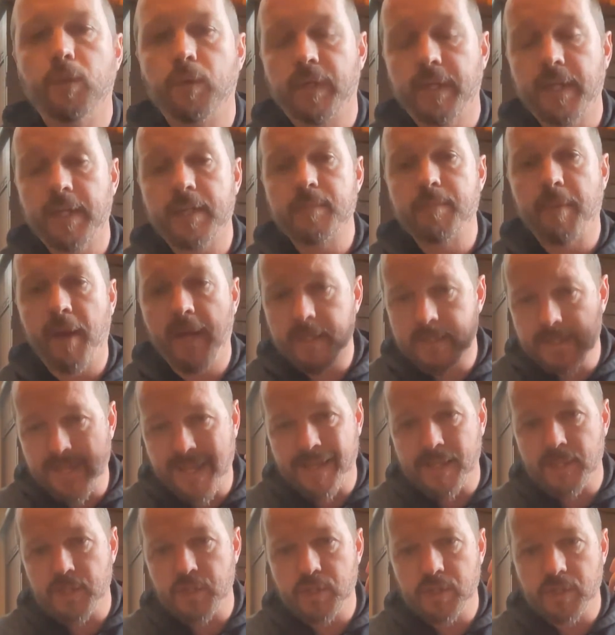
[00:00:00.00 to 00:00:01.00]
gets my
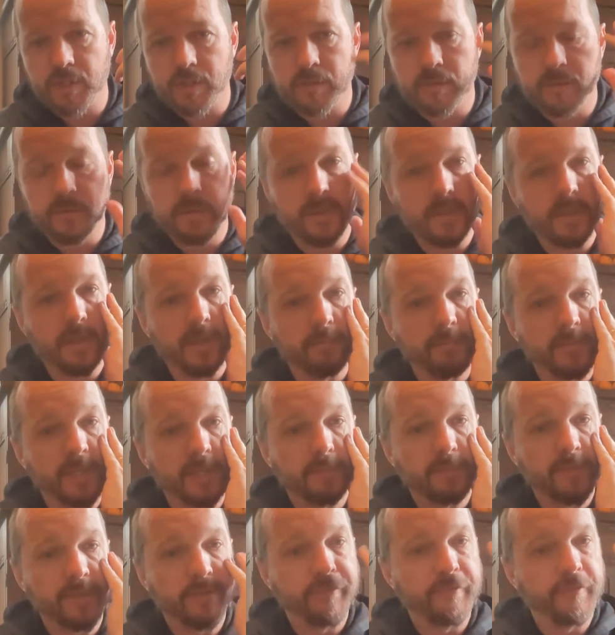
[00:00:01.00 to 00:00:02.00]
attention and
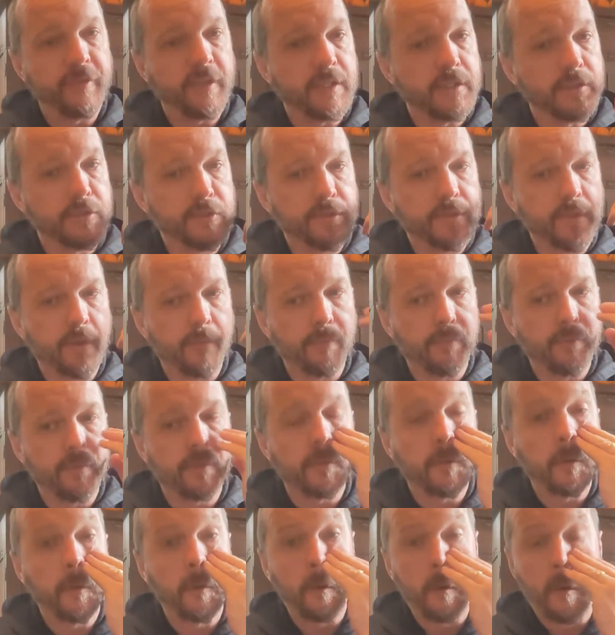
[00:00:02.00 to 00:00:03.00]
makes me feel
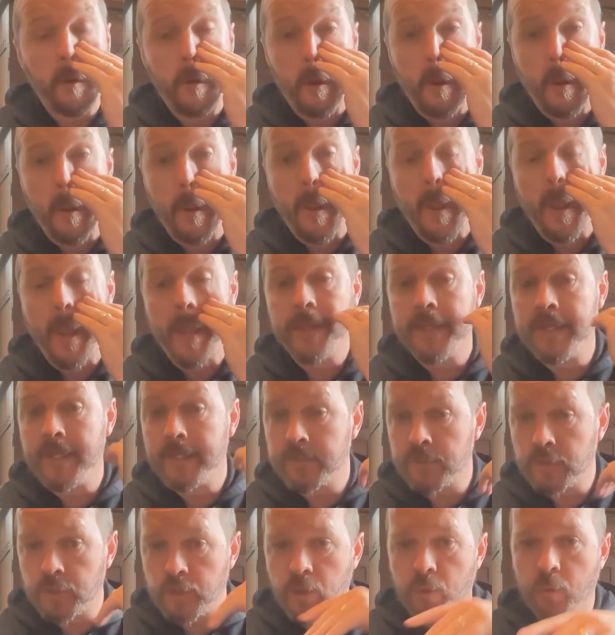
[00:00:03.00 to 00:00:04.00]
something. and
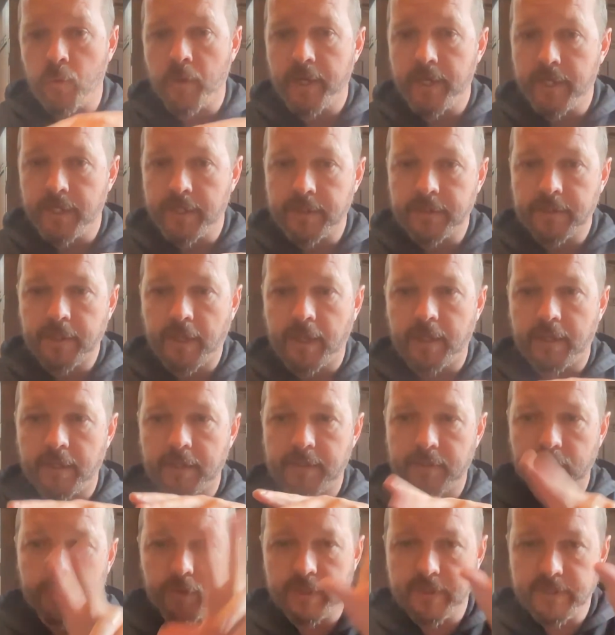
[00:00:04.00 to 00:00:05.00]
then to go in and kind
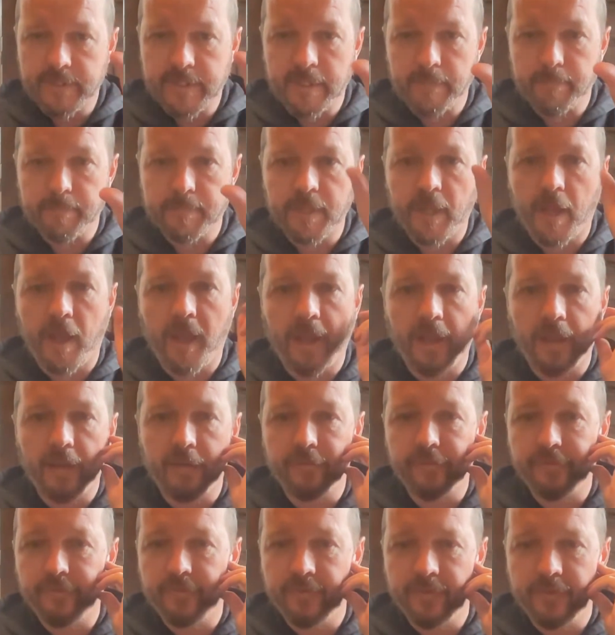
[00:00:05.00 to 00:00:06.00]
of do a deep
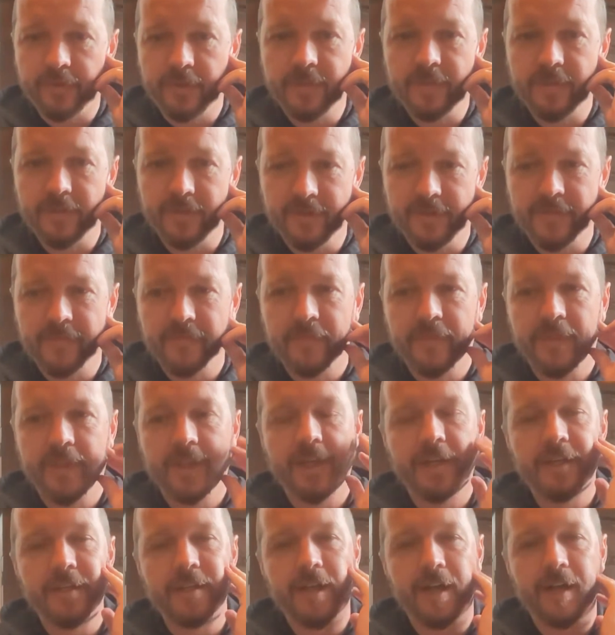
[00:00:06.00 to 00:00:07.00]
dive
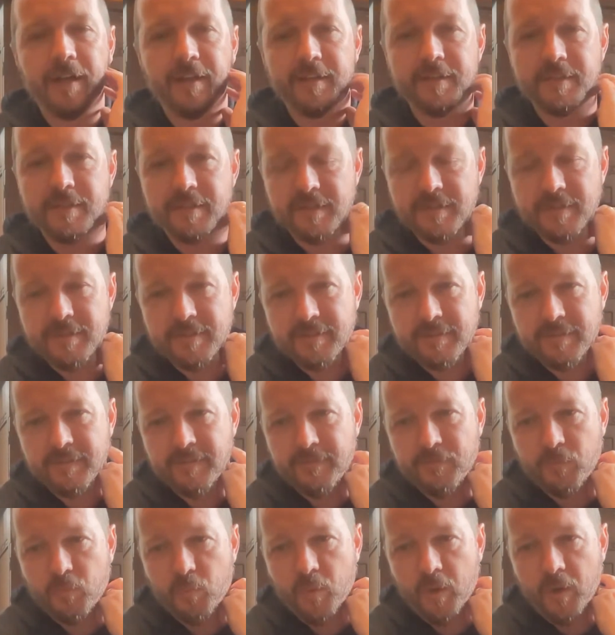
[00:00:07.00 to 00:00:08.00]
analysis
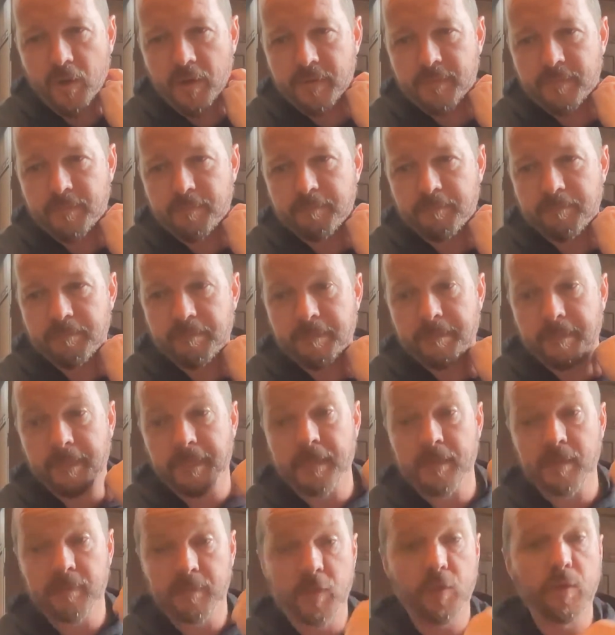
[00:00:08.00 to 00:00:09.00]
of what
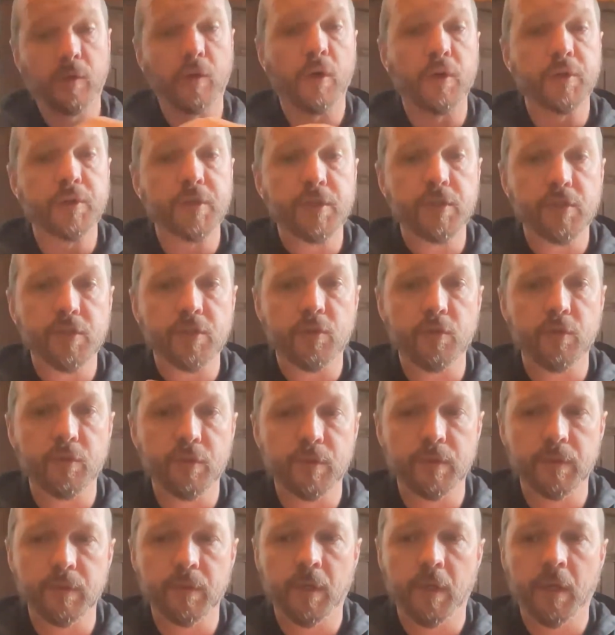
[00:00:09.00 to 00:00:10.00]
causes
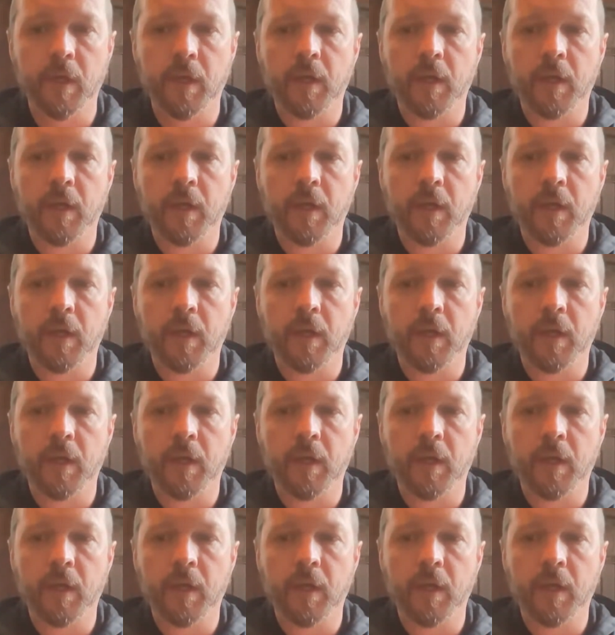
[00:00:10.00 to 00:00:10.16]
those